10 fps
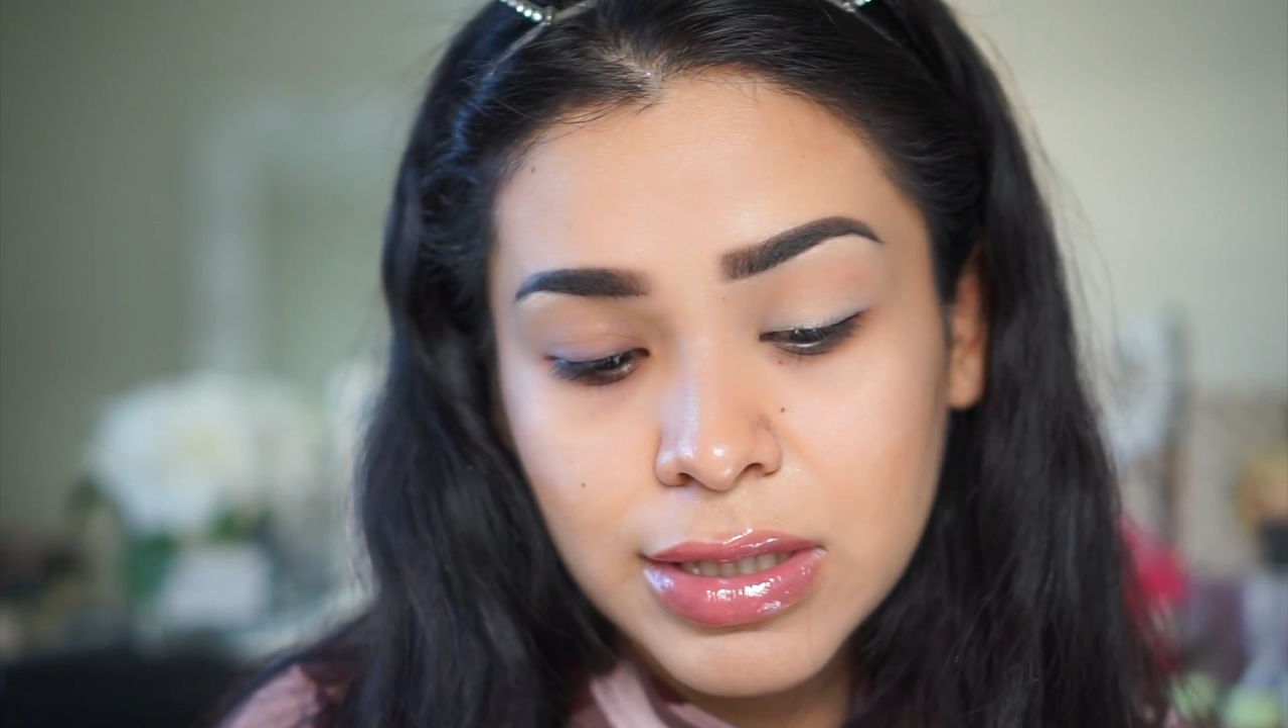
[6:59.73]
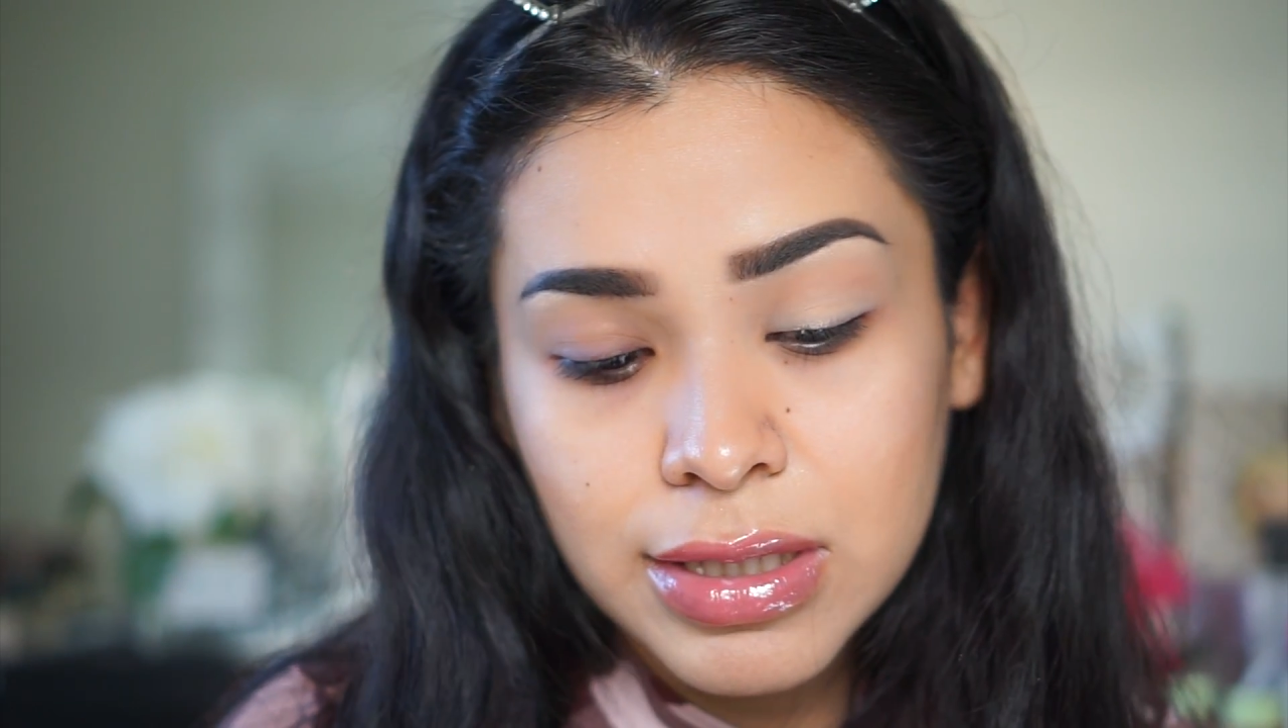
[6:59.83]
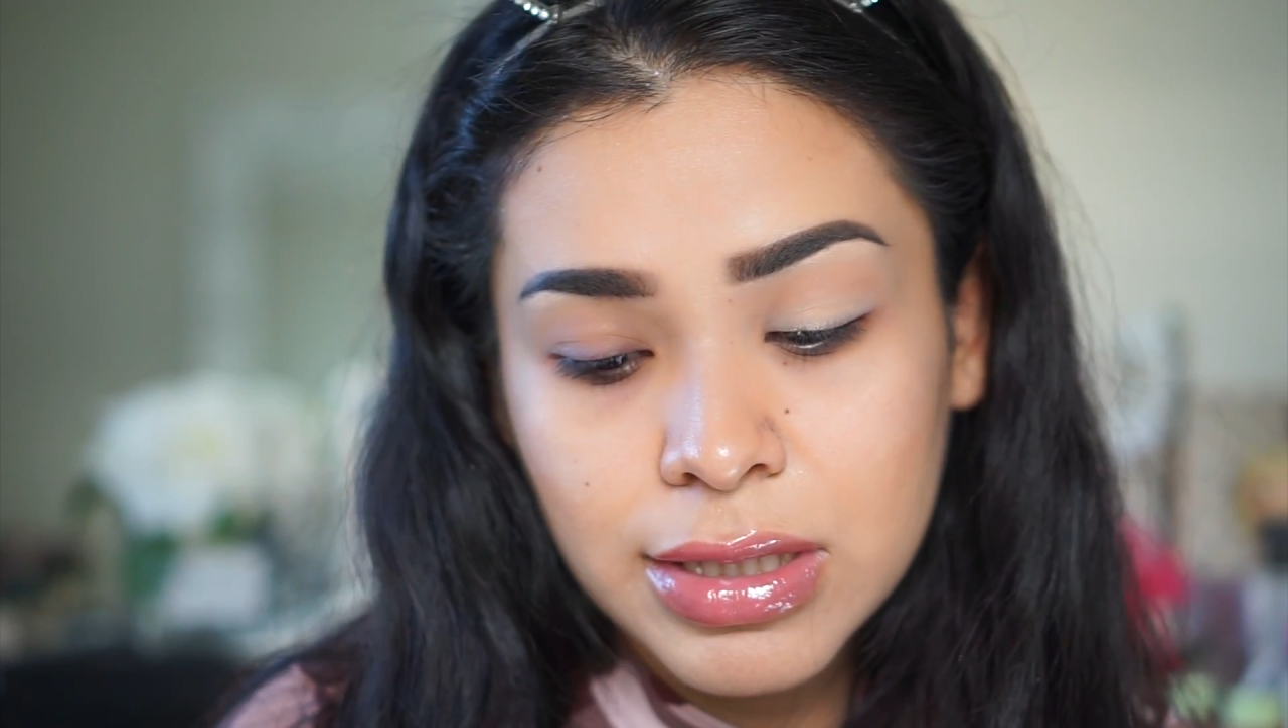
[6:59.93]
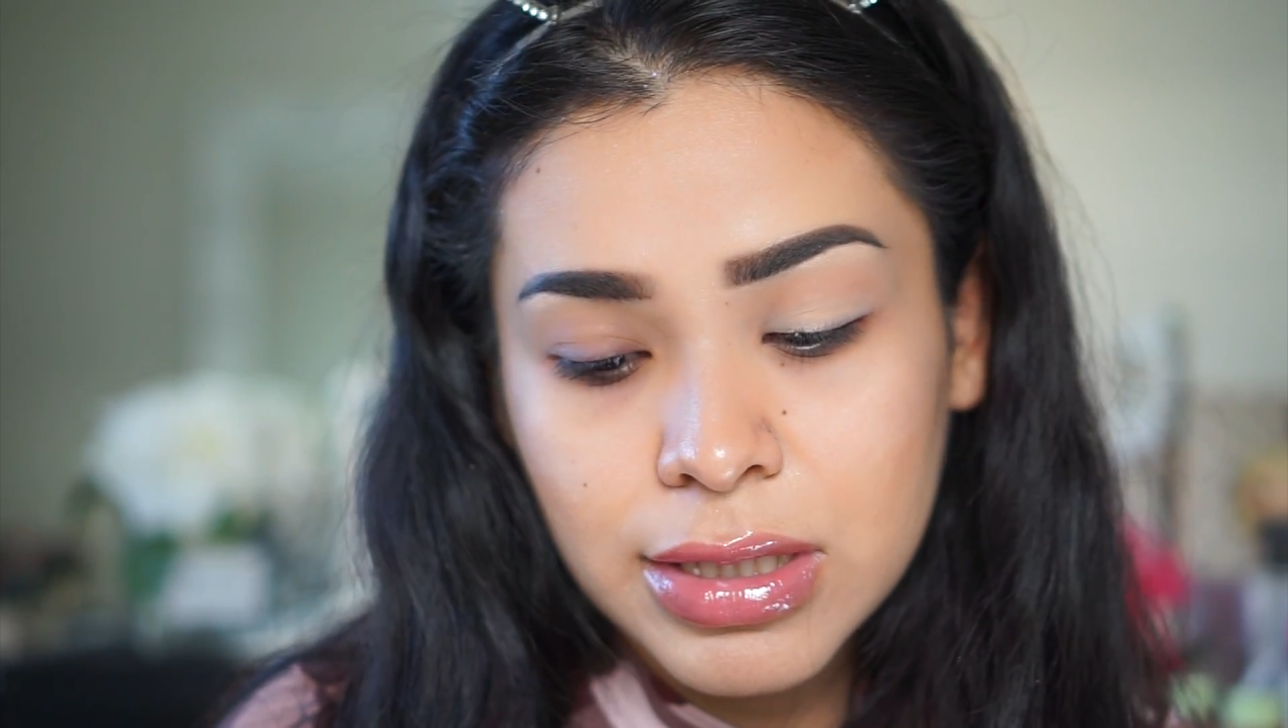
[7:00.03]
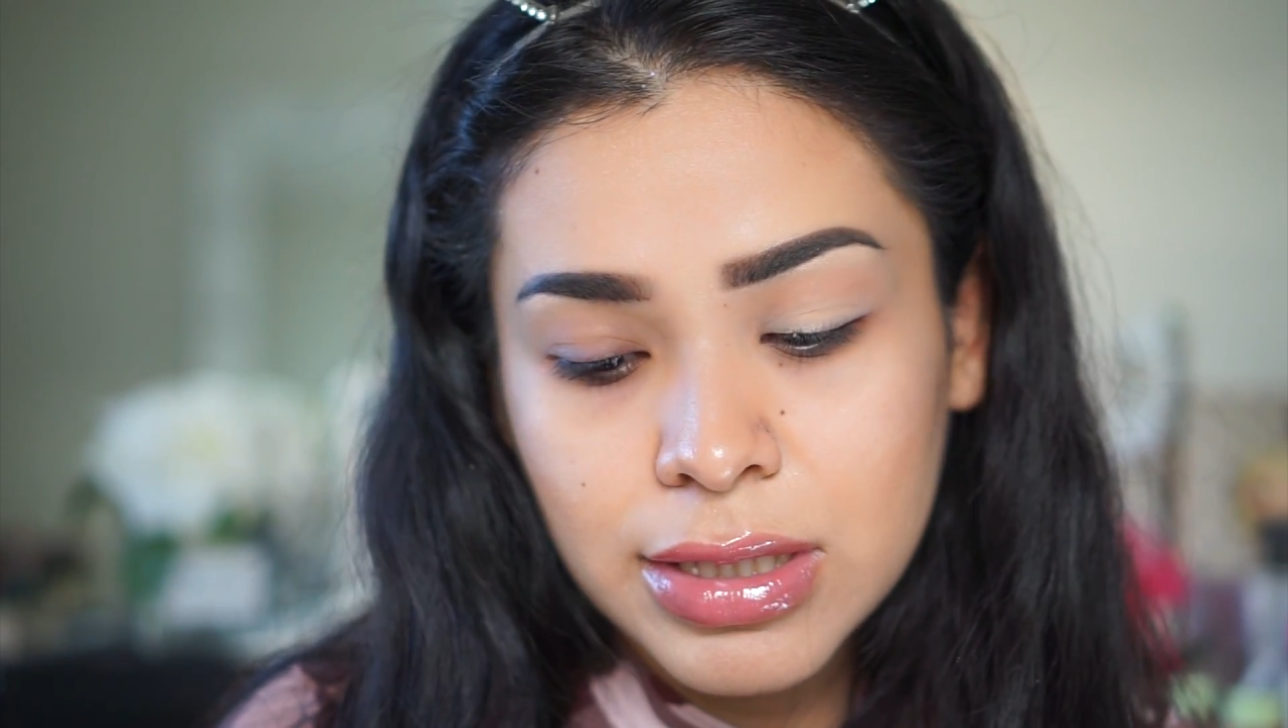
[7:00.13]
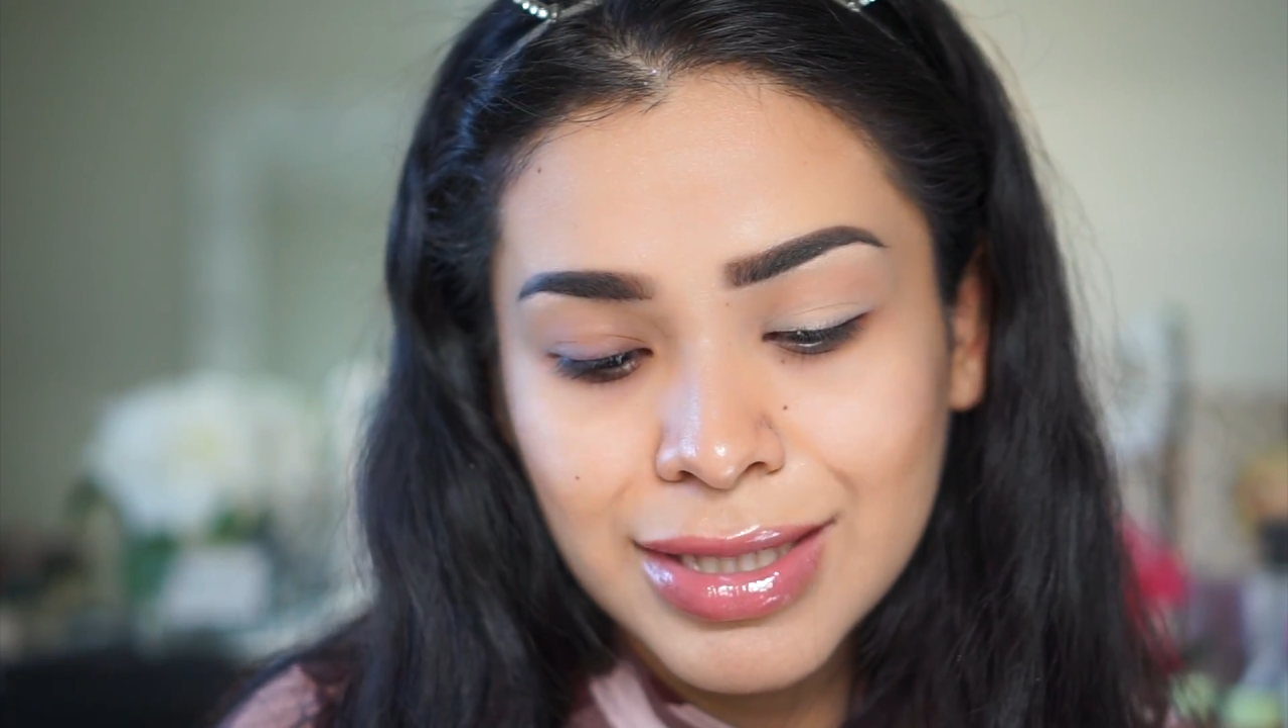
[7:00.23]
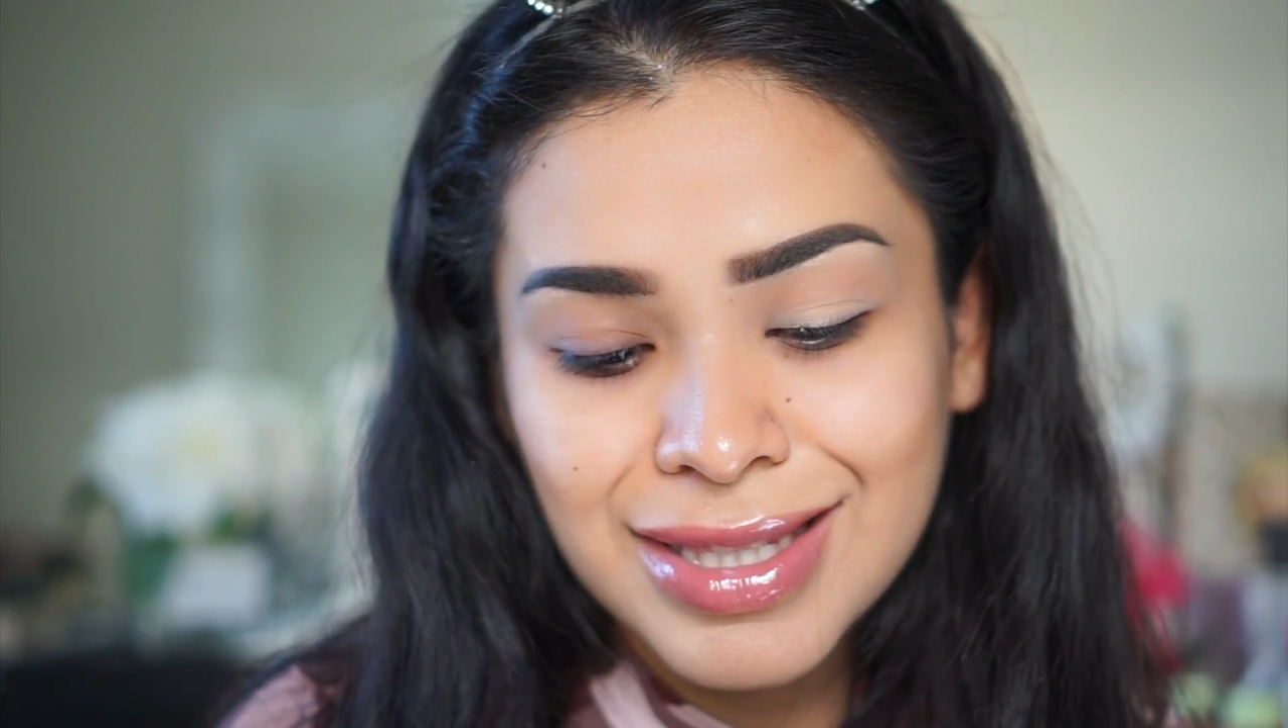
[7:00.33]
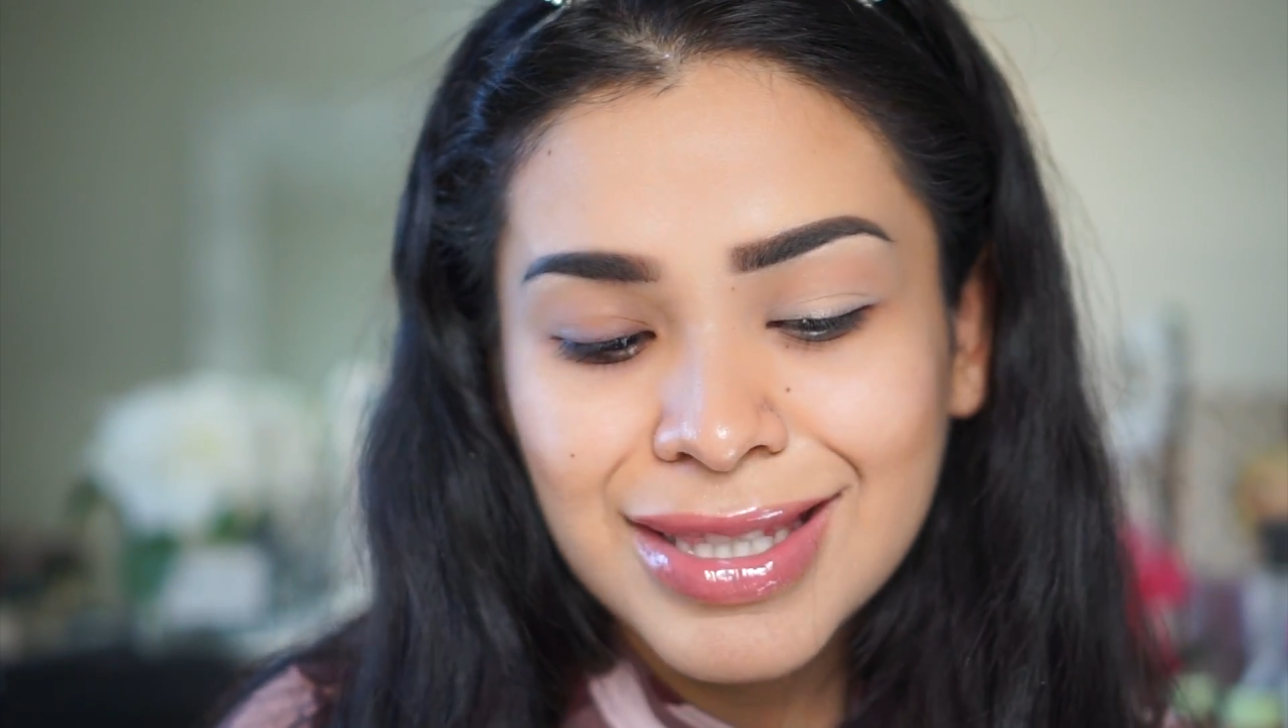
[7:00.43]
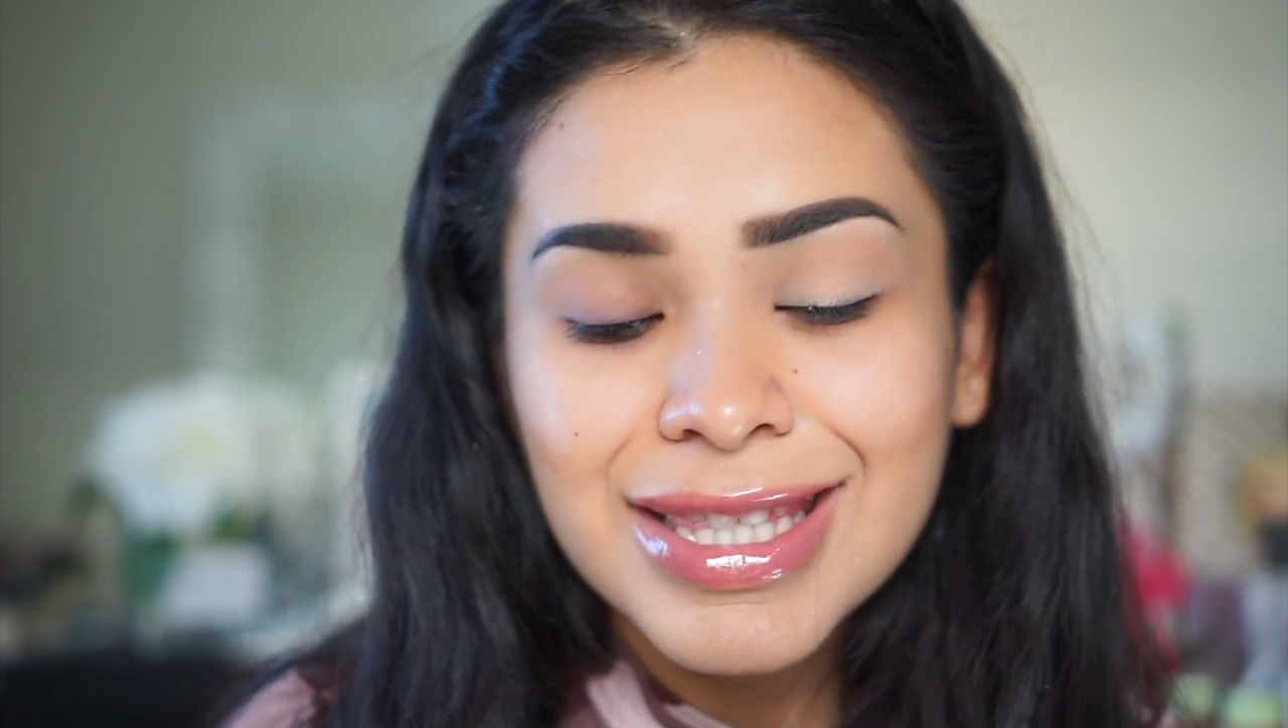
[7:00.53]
This is